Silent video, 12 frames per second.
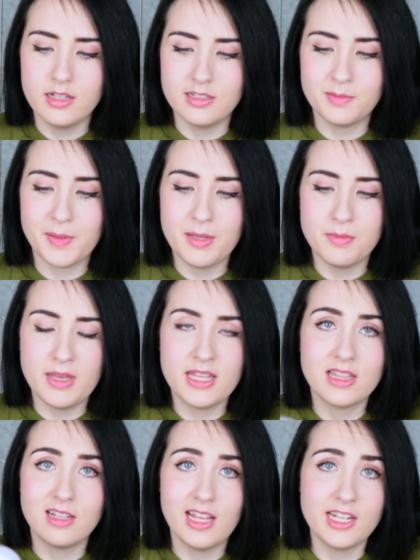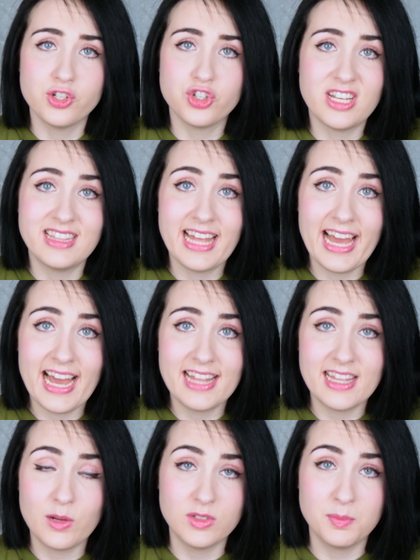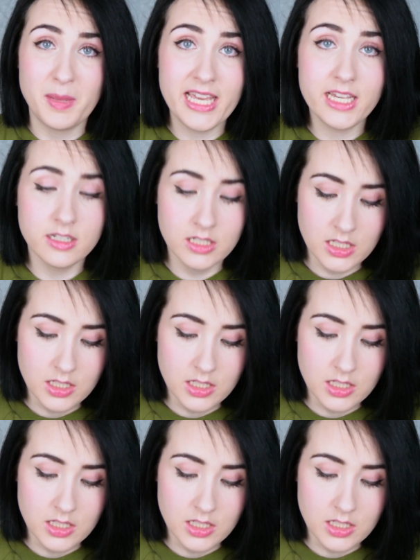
despite being the lighter shade they had that was pink,